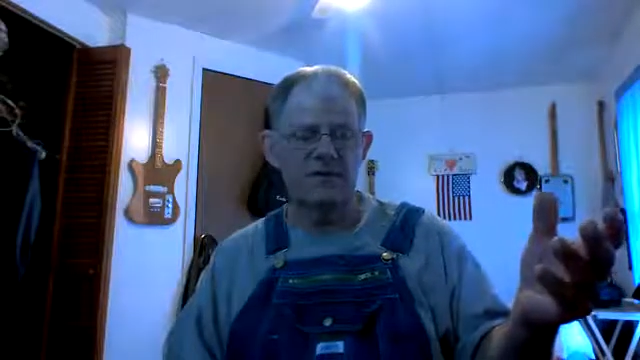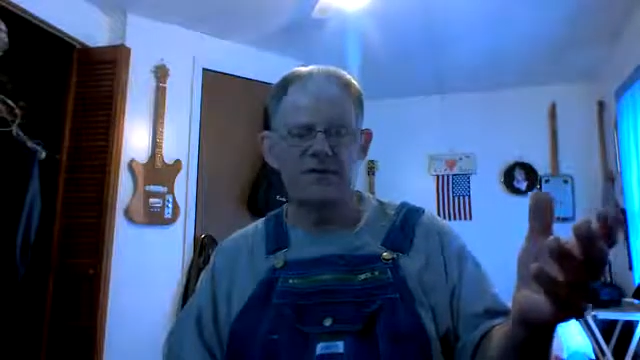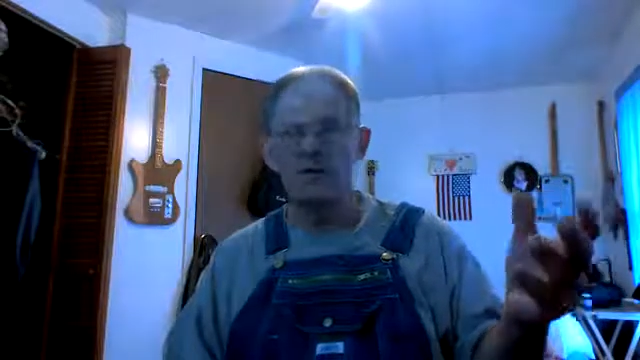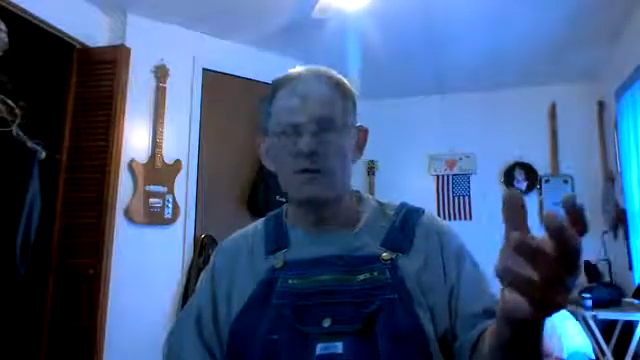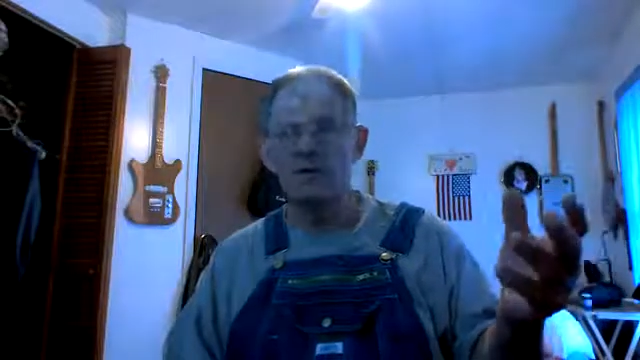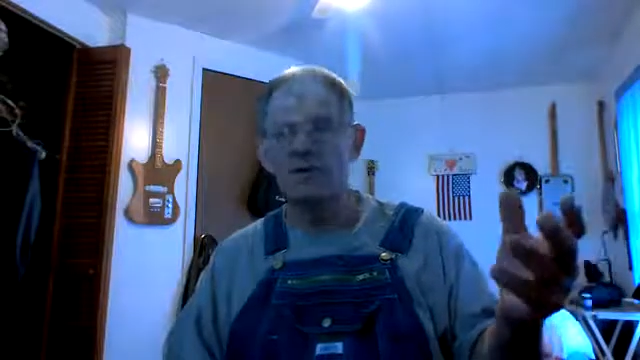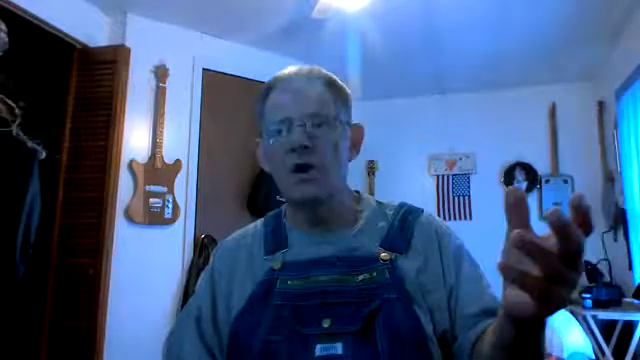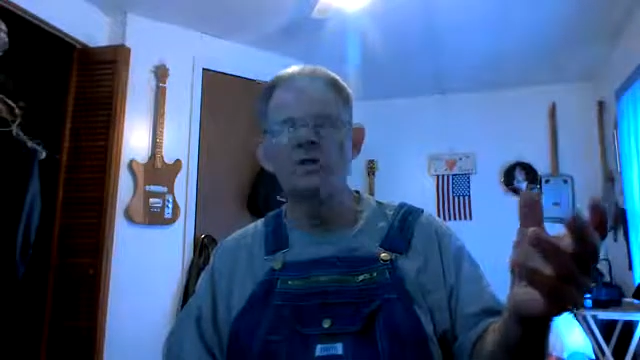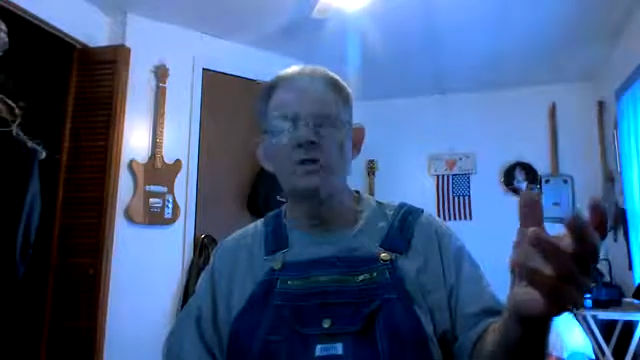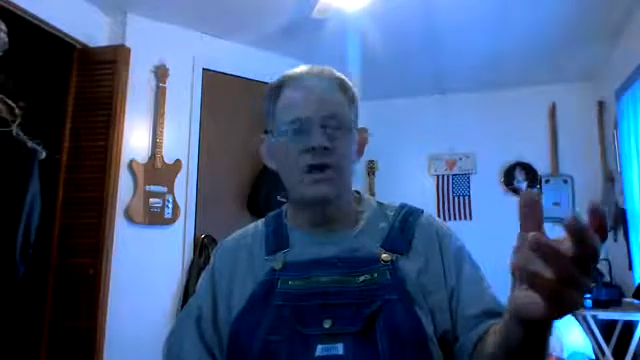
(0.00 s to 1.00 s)
So
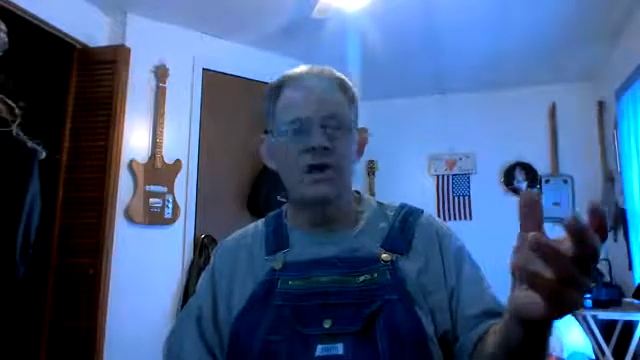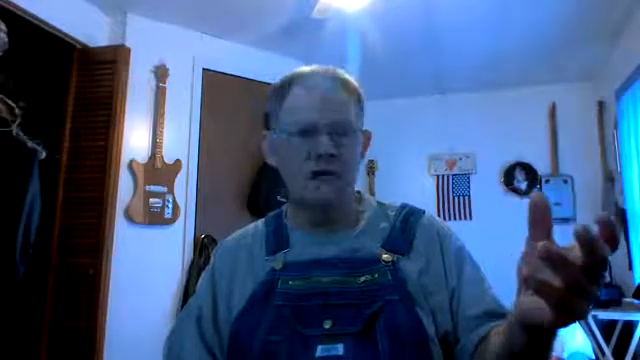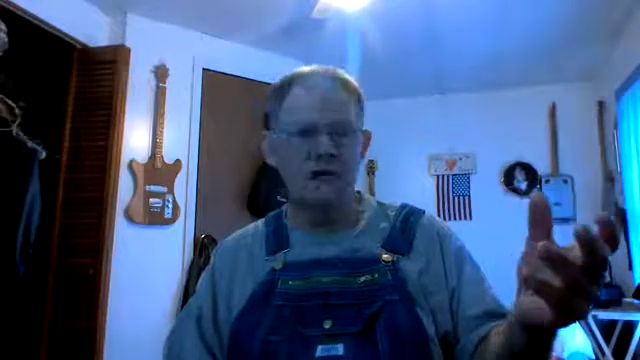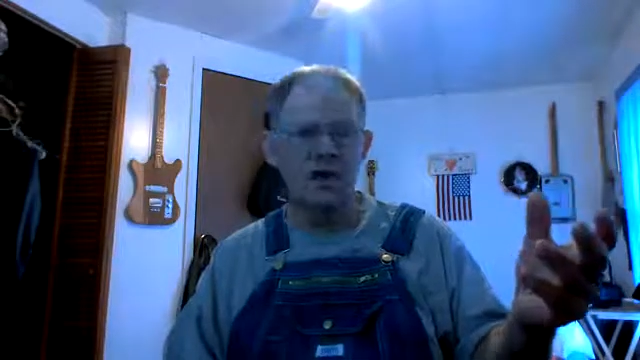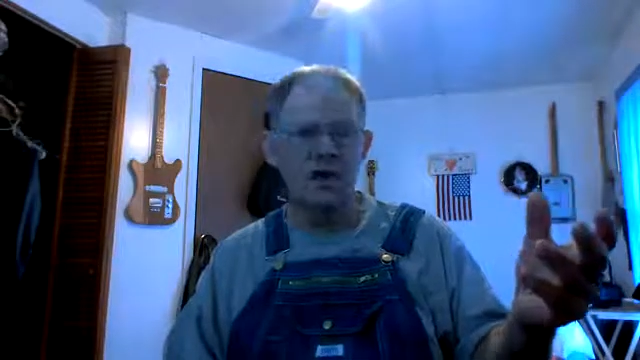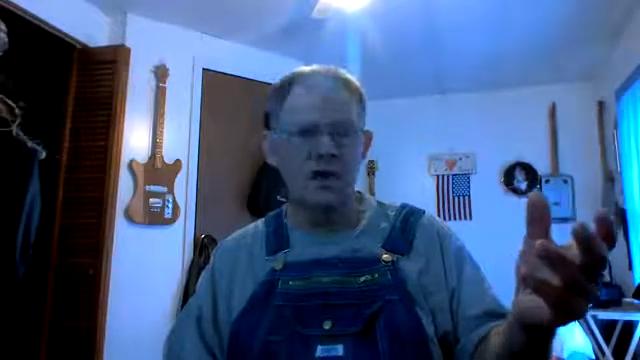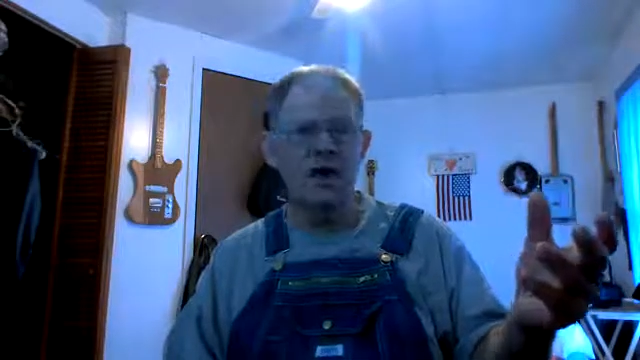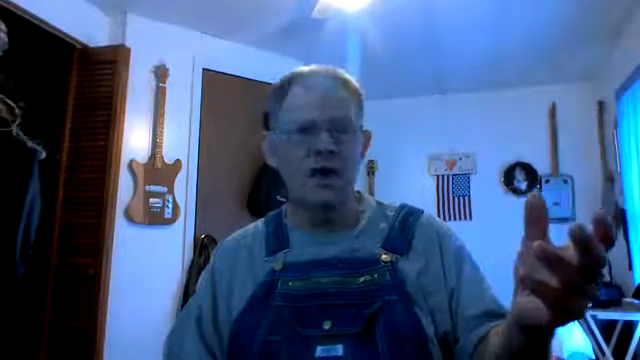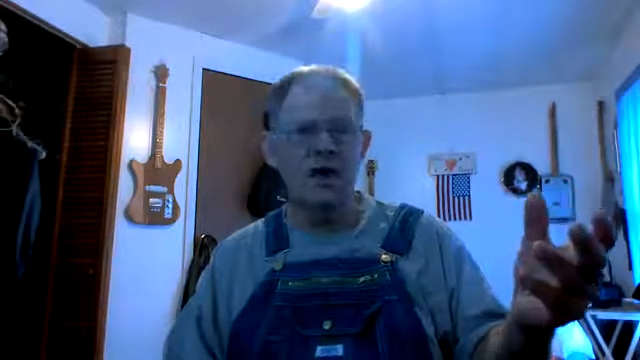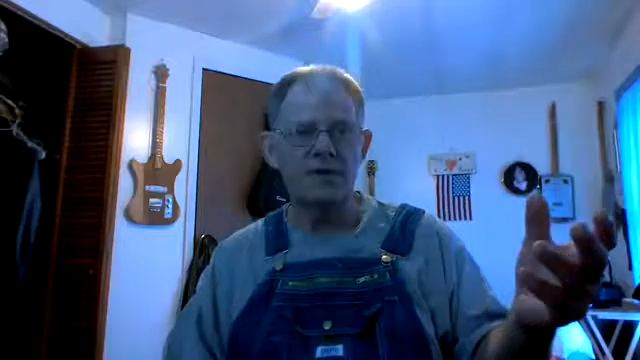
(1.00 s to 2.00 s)
y'all take care.
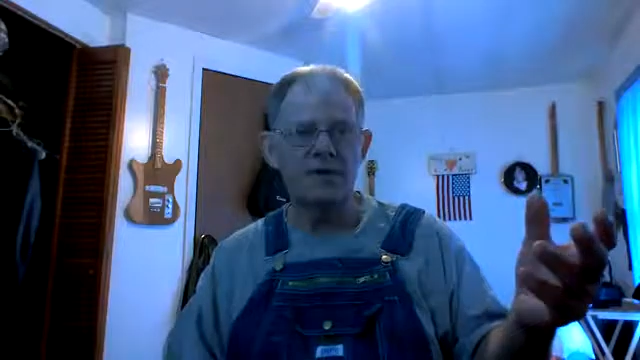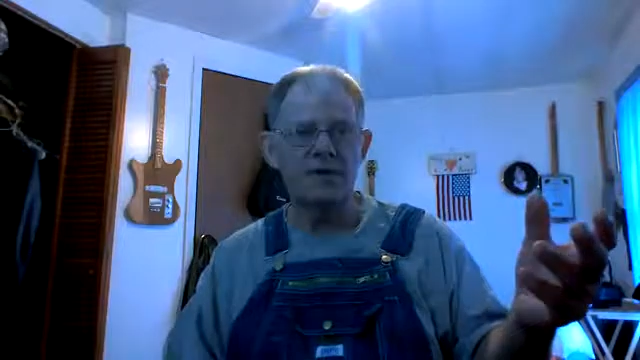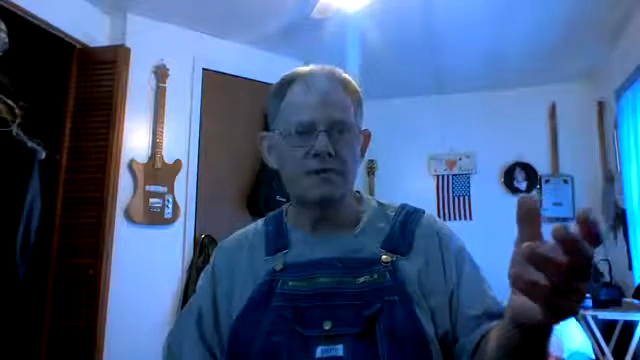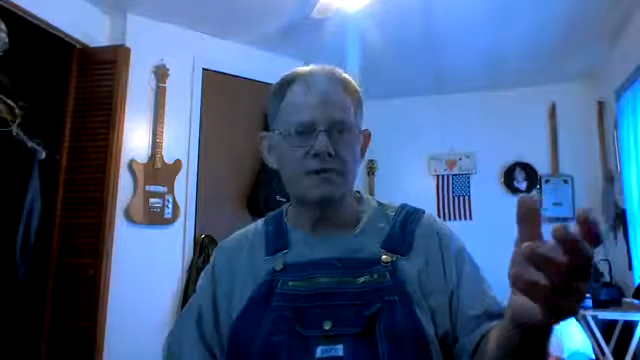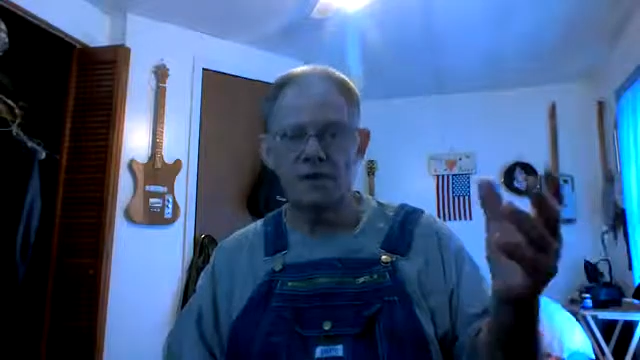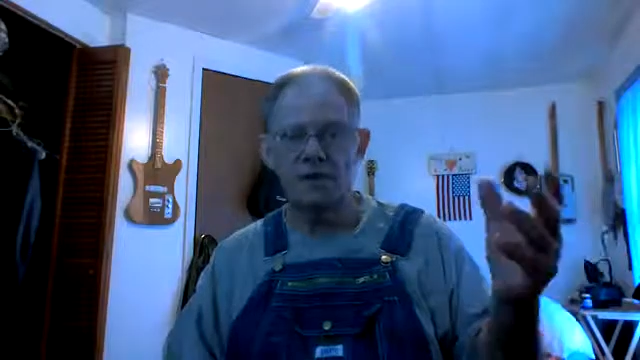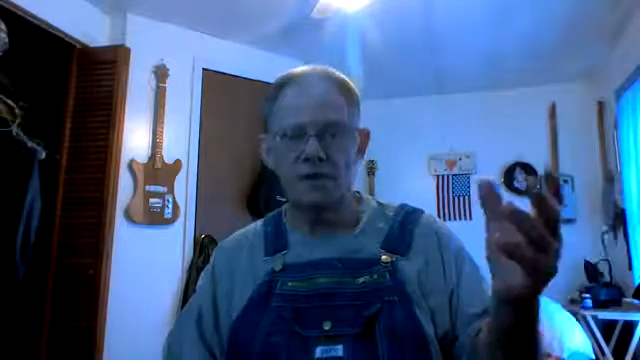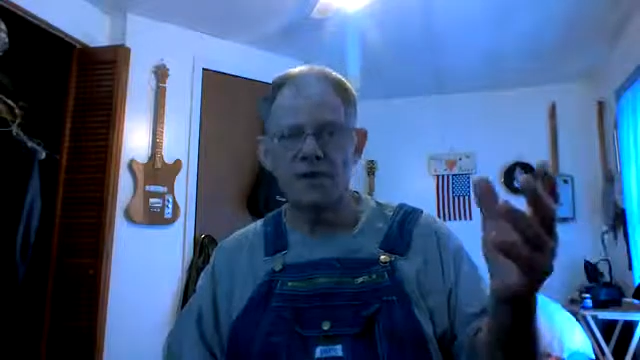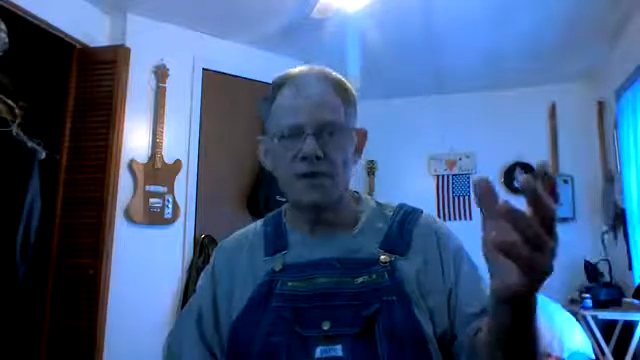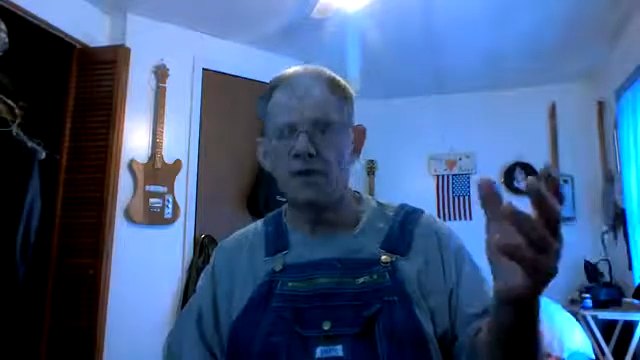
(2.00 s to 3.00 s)
God bless. Love
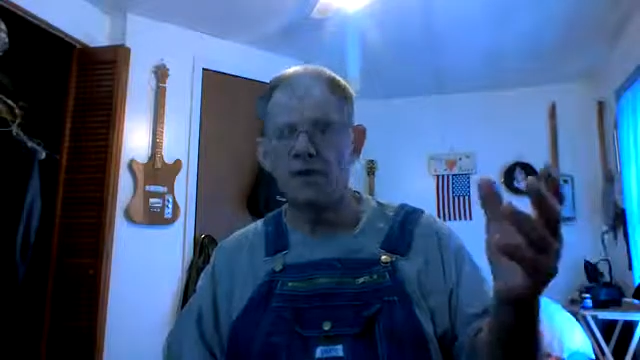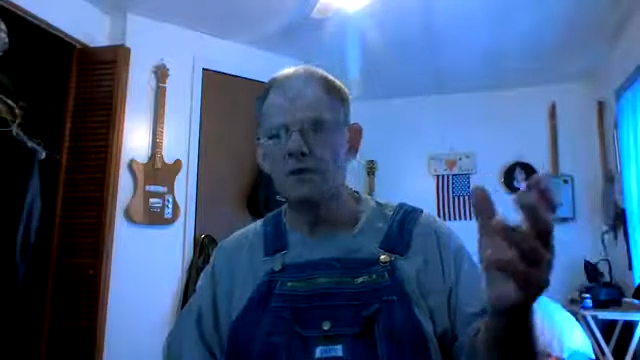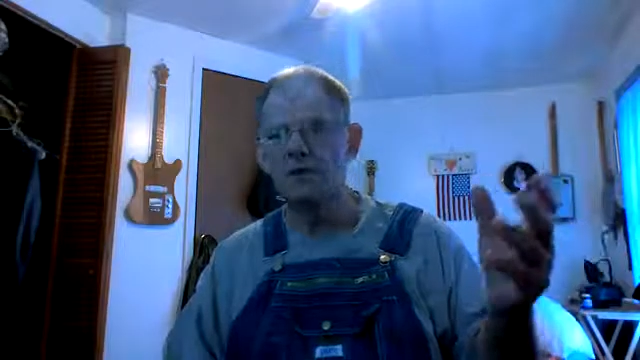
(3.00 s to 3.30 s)
y'all.